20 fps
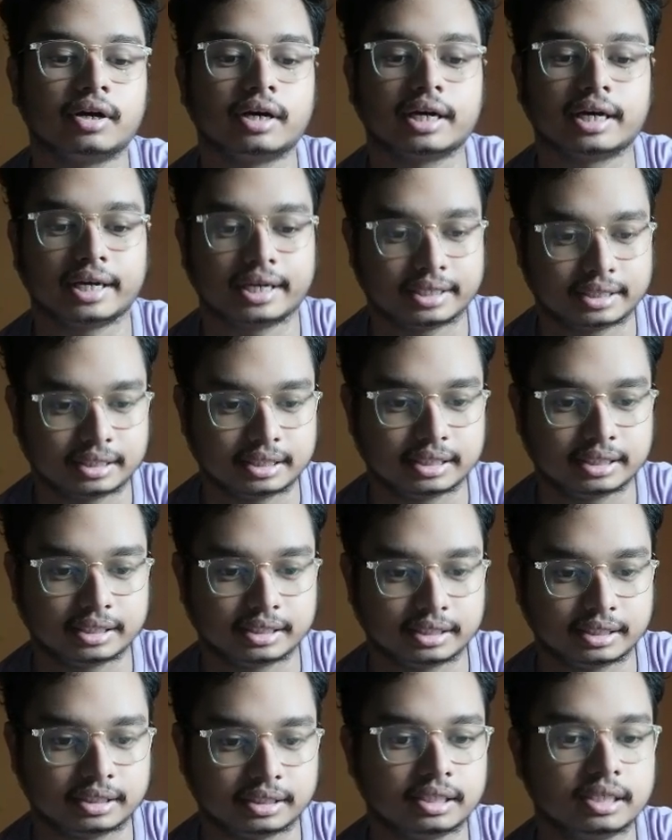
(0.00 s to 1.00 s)
or
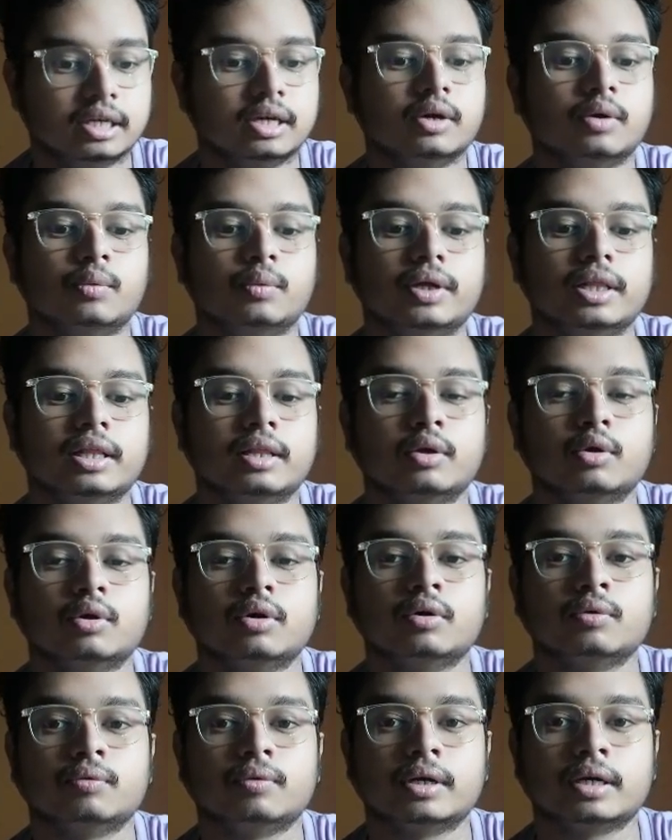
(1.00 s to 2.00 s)
SS will
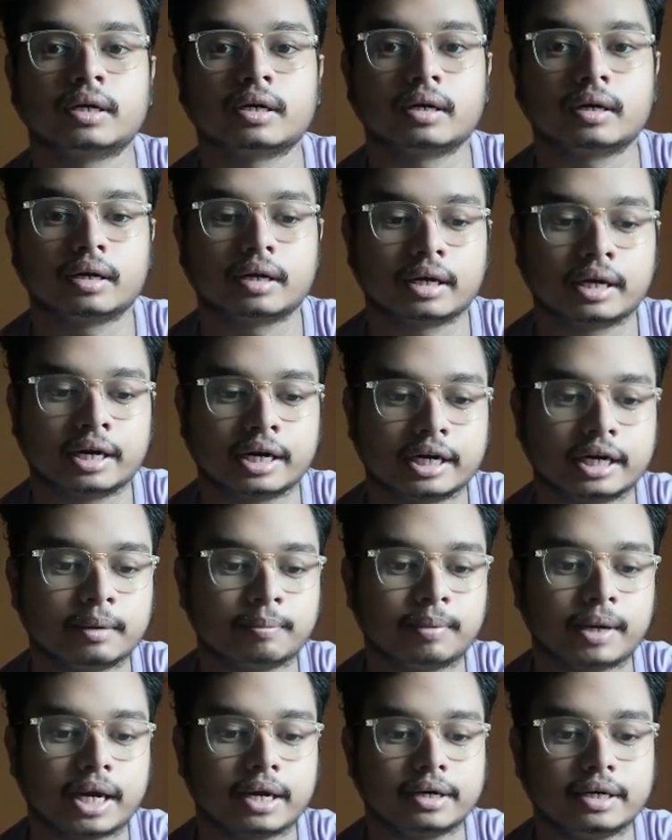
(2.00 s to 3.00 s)
over greater
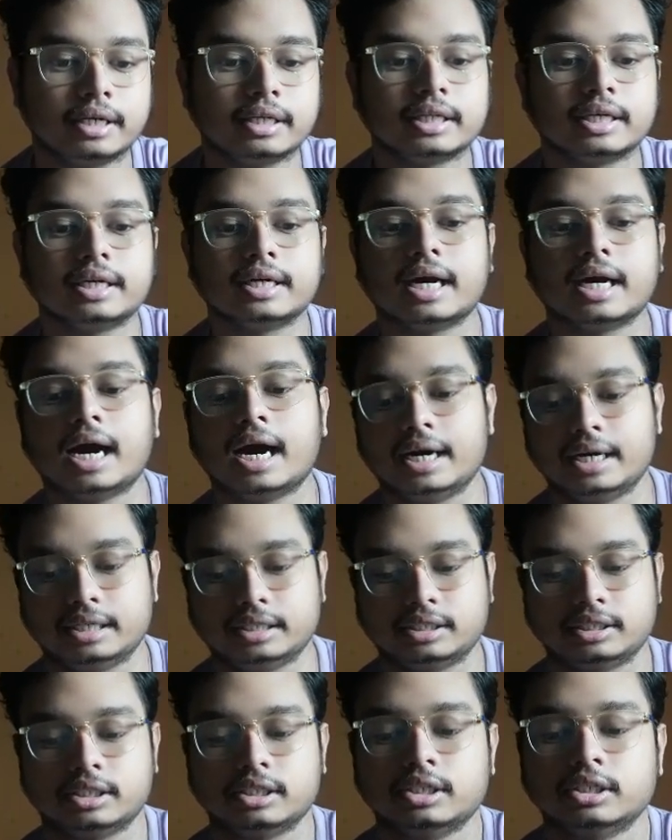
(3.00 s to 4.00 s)
priority than
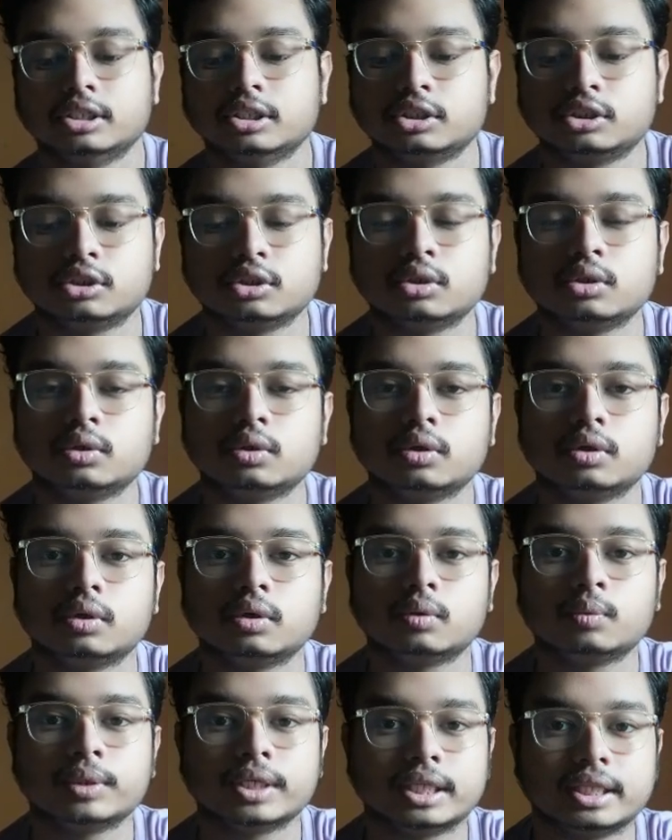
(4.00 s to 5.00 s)
RS. So
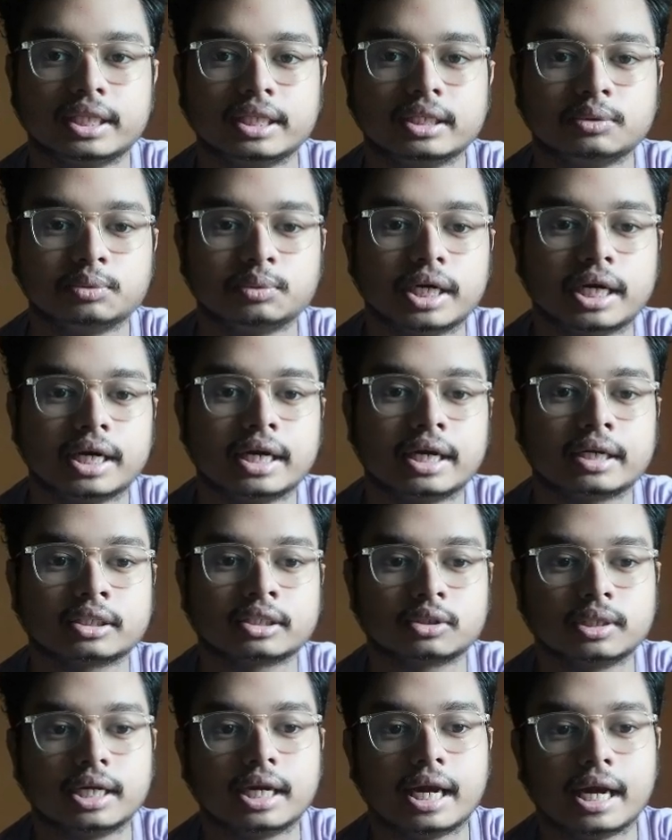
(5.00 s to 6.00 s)
with this we are
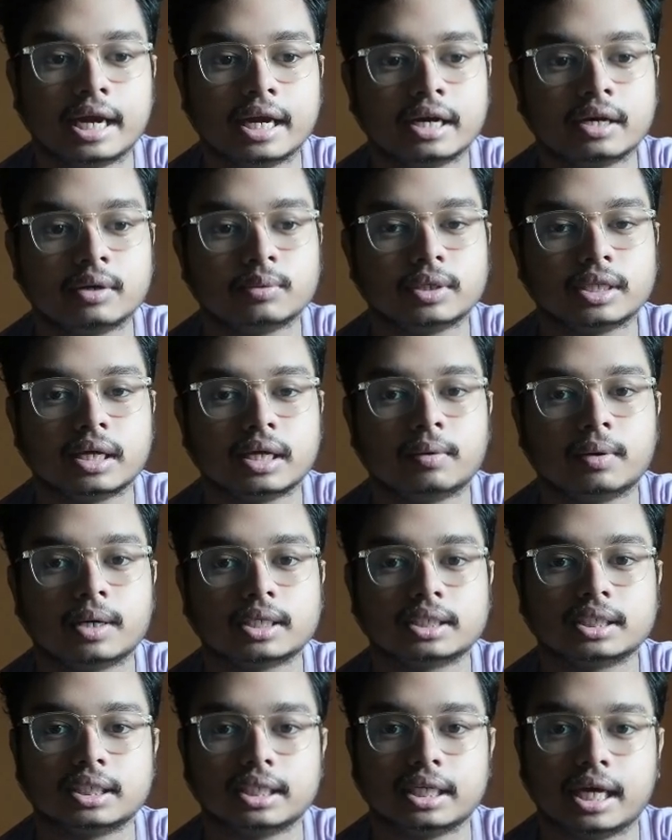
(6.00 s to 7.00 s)
actually end with
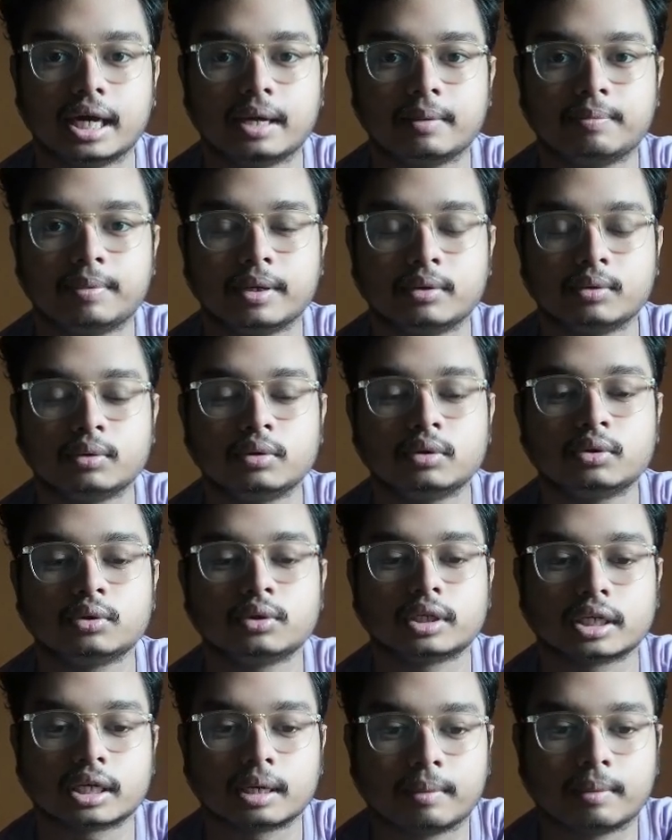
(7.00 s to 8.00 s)
our CIP rule to
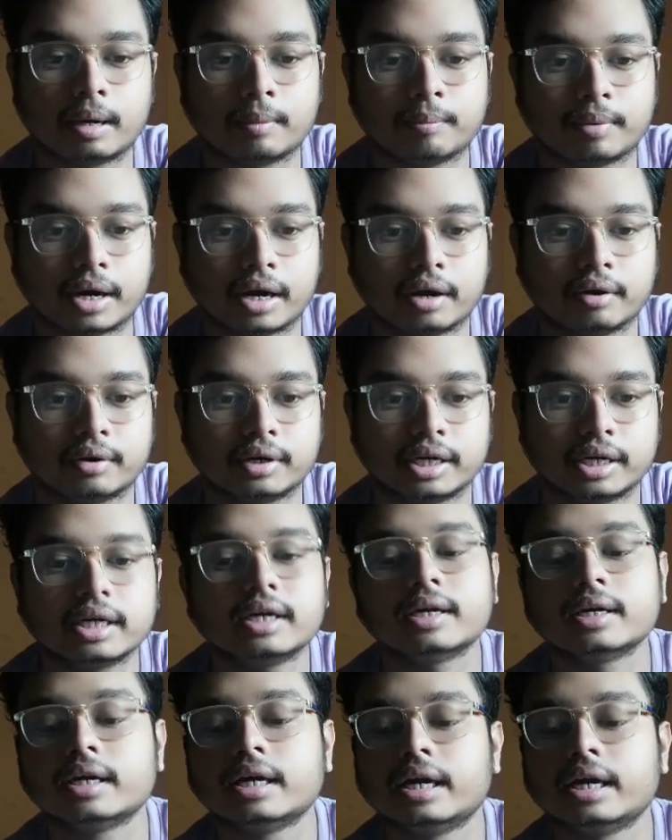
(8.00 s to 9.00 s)
determine
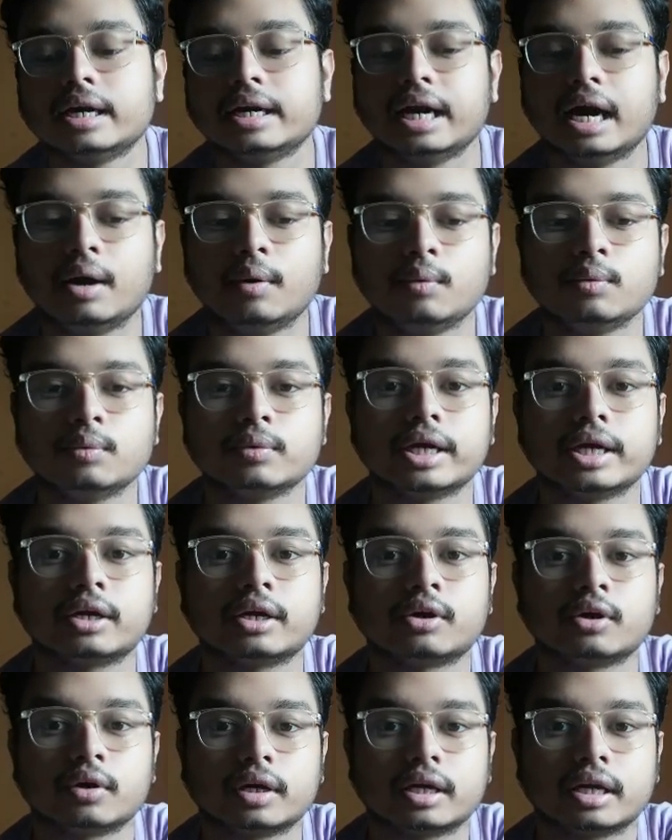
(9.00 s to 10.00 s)
priority. Now we are
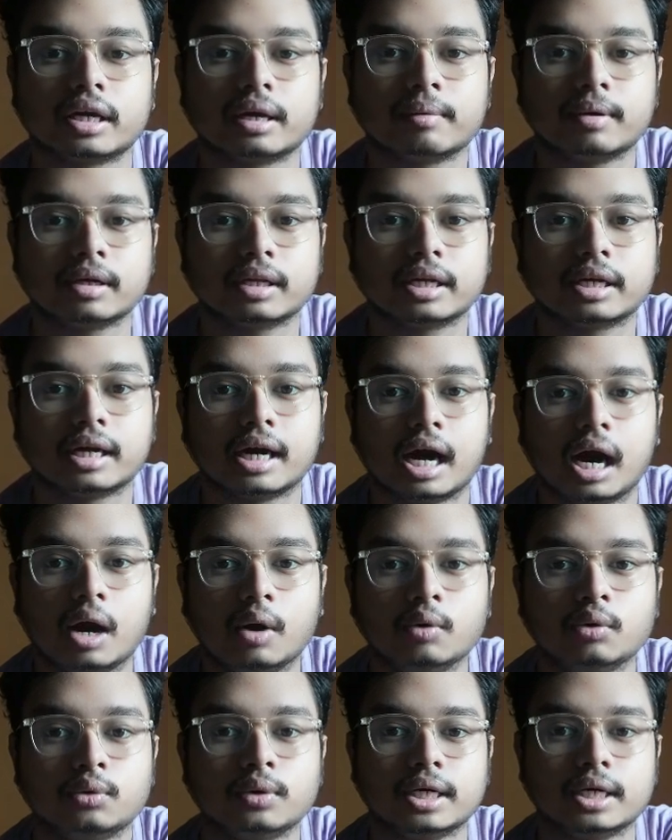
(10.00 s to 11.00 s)
talking about that
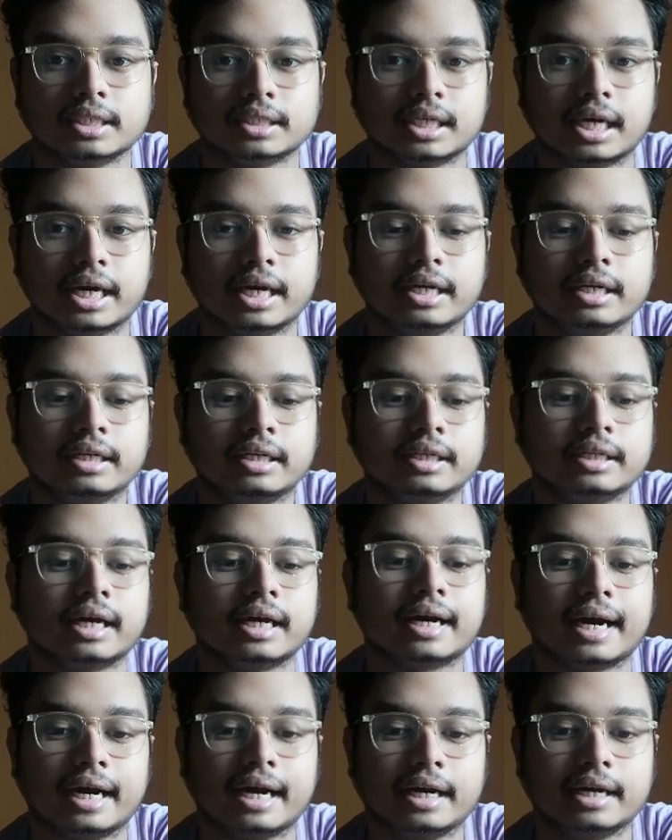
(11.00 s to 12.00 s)
how to assign
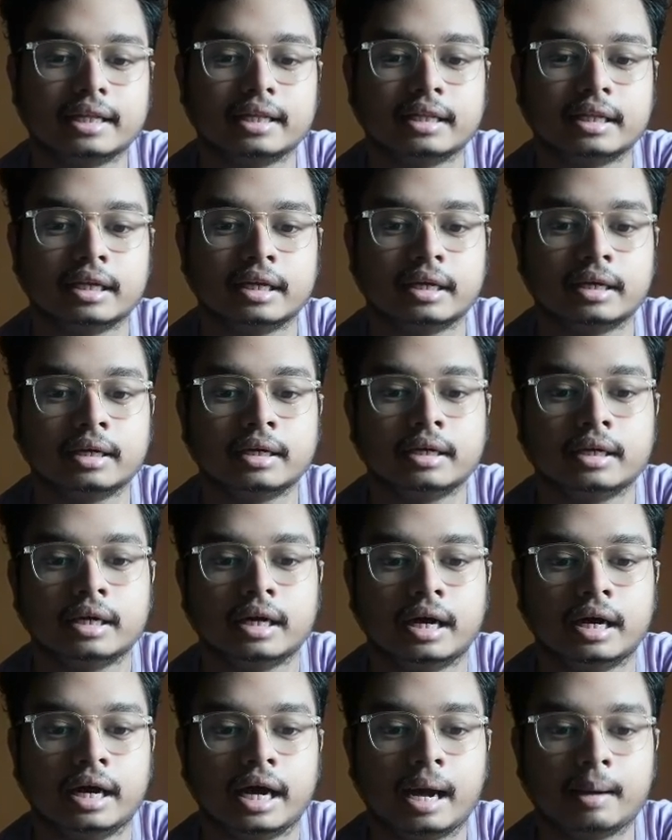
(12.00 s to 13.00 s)
the chiral
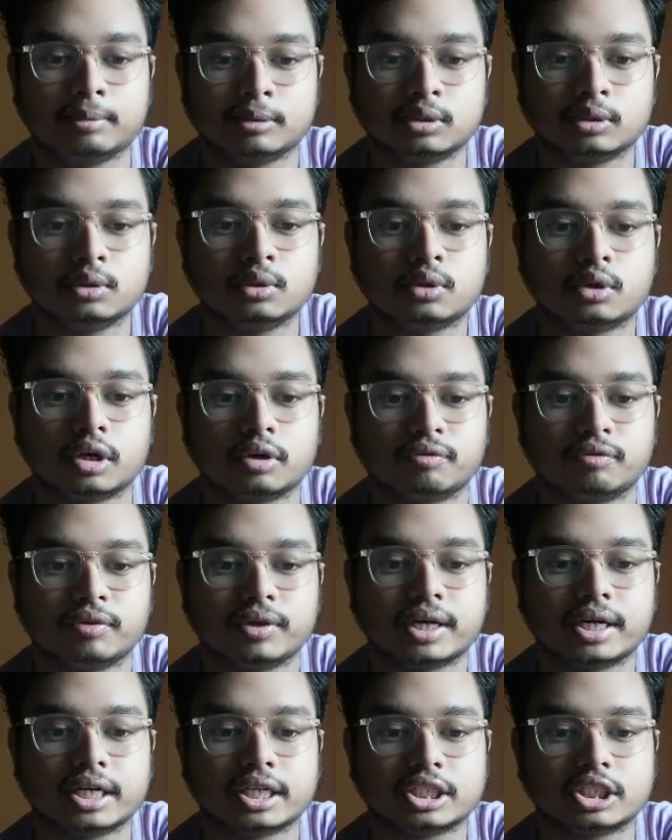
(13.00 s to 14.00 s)
absolute
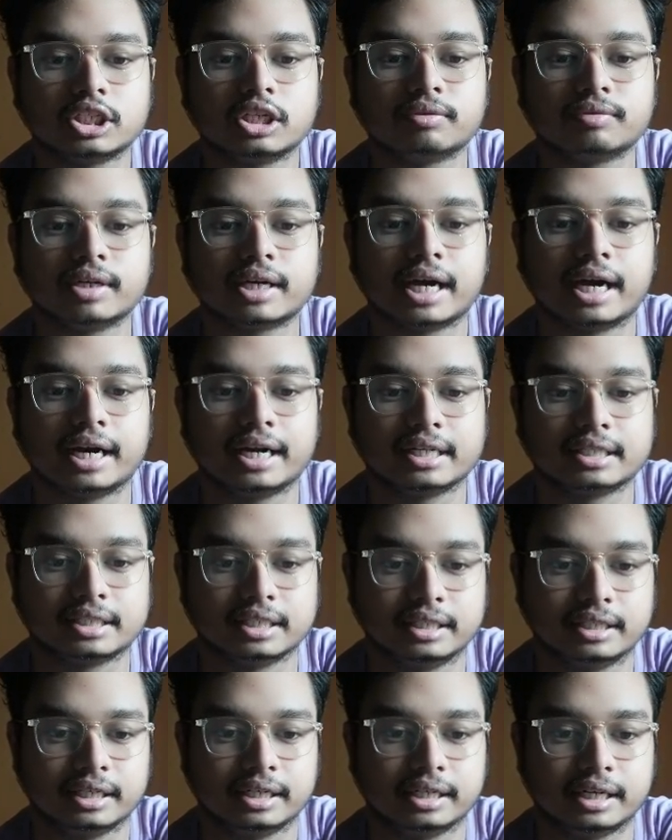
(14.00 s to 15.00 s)
configuration of the chiral
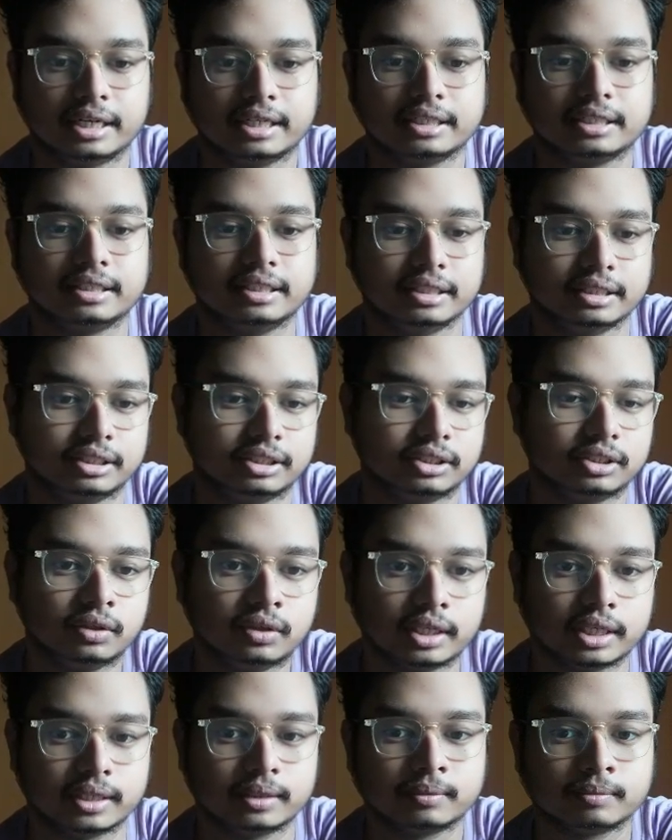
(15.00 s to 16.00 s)
center, that is this.
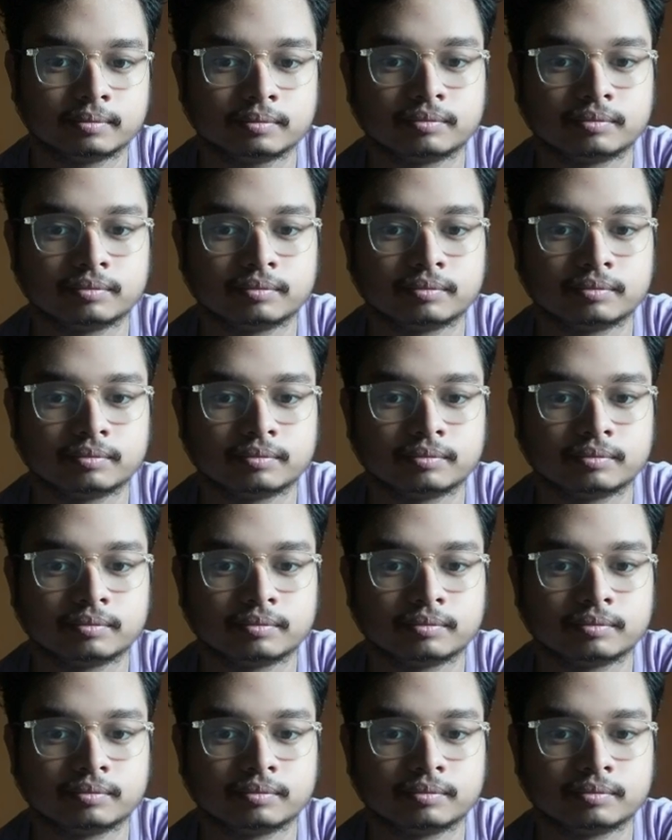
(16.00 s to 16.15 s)
Okay,